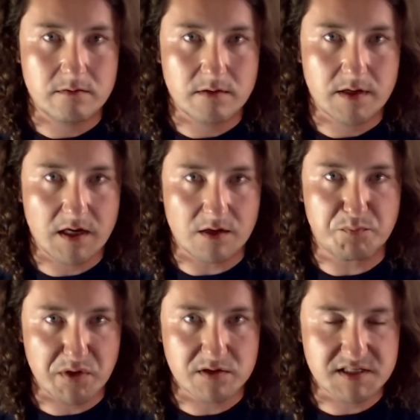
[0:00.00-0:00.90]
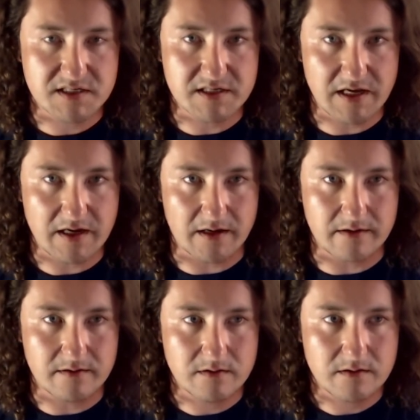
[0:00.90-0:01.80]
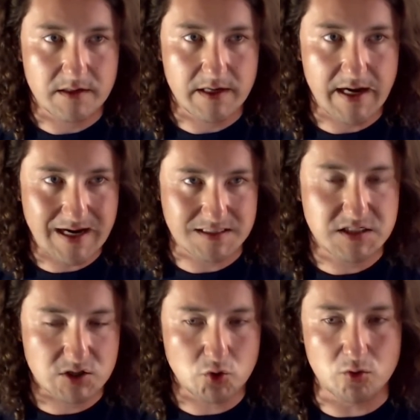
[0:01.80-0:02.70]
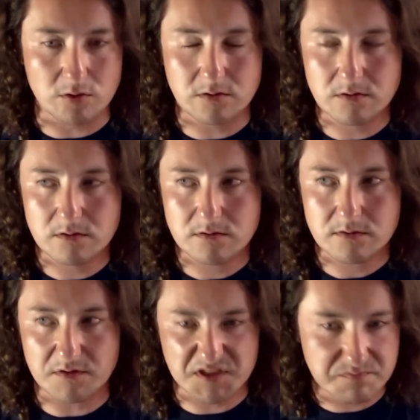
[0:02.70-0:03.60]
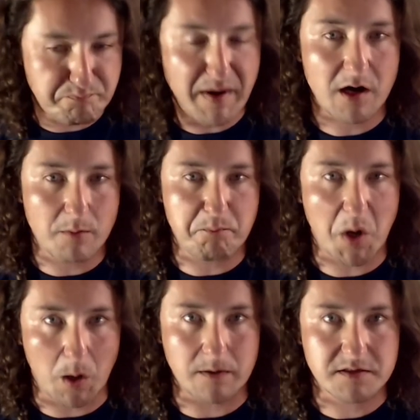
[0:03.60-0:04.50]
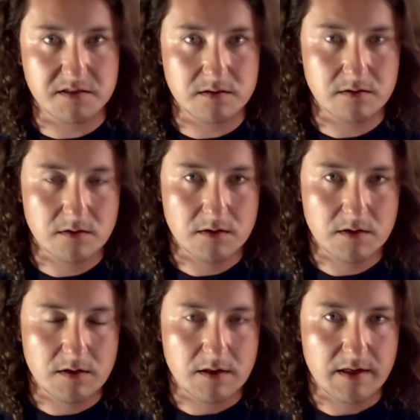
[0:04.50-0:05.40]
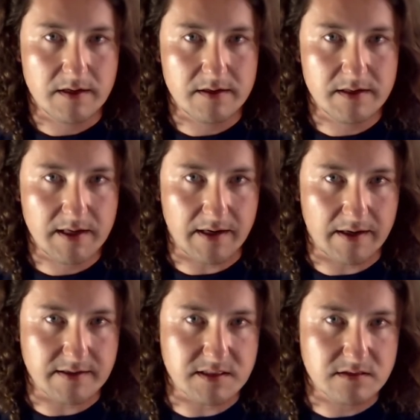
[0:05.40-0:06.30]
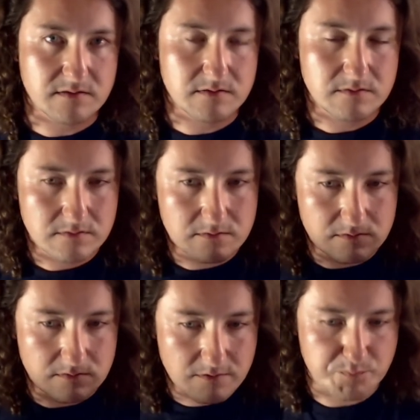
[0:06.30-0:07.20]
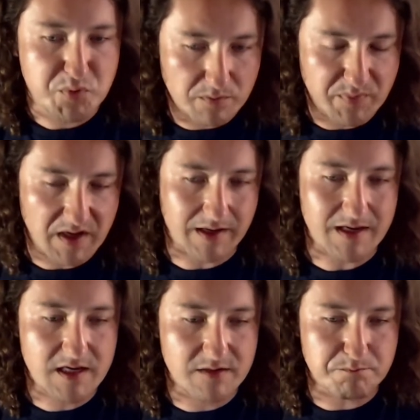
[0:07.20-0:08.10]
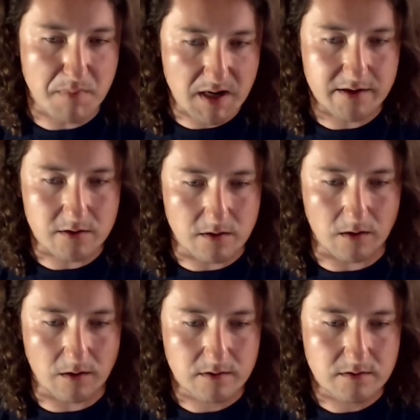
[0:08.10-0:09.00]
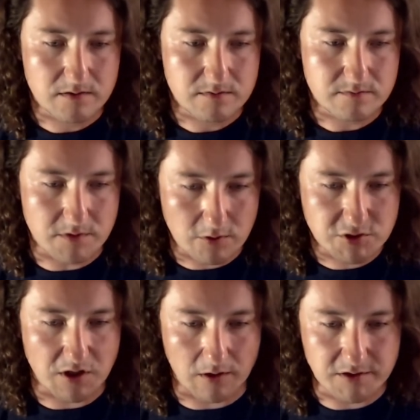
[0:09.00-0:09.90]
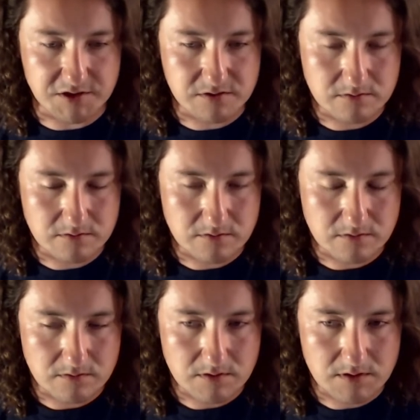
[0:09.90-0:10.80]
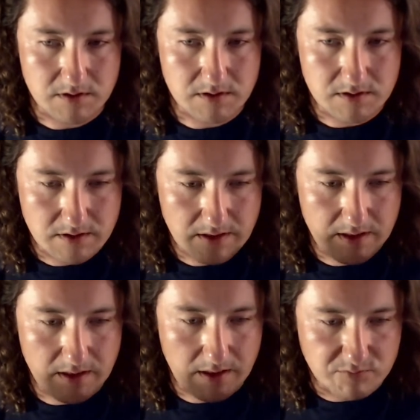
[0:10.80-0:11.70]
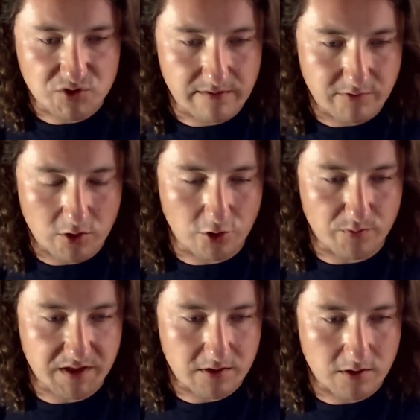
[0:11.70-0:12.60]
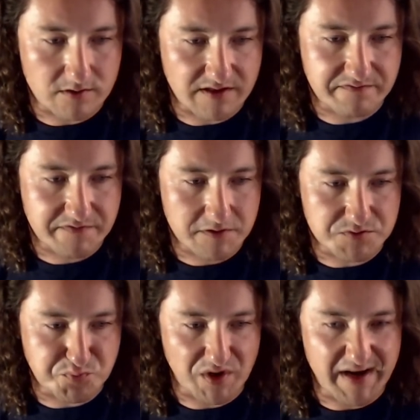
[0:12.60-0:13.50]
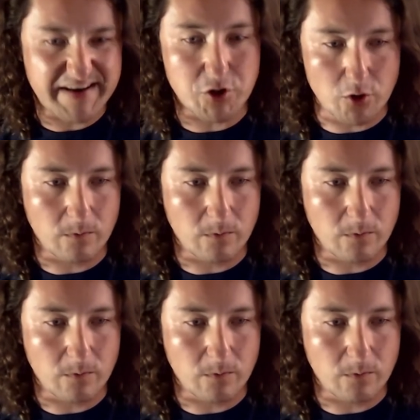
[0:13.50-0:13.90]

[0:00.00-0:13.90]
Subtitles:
out of parts that he had at school, spare parts, and put it back in my car, no charge, and I'm driving home in a car that feels brand new.